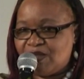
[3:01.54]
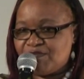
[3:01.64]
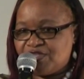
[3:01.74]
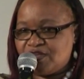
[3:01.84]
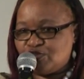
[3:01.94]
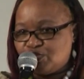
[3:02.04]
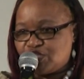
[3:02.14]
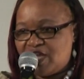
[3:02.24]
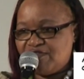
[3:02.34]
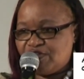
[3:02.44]
something to
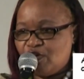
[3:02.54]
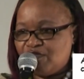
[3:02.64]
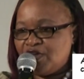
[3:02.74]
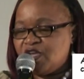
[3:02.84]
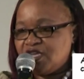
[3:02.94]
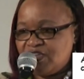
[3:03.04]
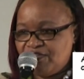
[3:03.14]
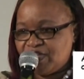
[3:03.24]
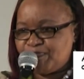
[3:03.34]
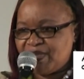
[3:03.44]
shave it off,
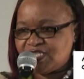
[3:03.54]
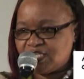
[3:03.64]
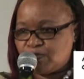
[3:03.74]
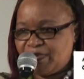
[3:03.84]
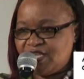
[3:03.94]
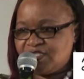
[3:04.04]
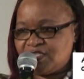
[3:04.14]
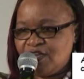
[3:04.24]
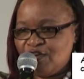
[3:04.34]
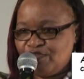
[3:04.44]
give a better
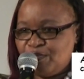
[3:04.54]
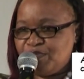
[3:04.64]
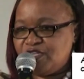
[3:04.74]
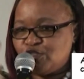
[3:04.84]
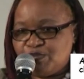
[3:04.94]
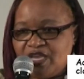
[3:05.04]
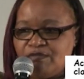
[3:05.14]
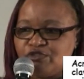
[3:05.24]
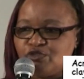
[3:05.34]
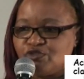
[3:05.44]
space for me to be
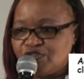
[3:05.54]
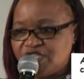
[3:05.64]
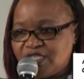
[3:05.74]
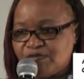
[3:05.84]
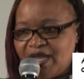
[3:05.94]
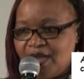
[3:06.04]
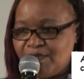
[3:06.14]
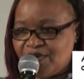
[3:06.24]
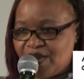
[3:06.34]
able to rotate my arm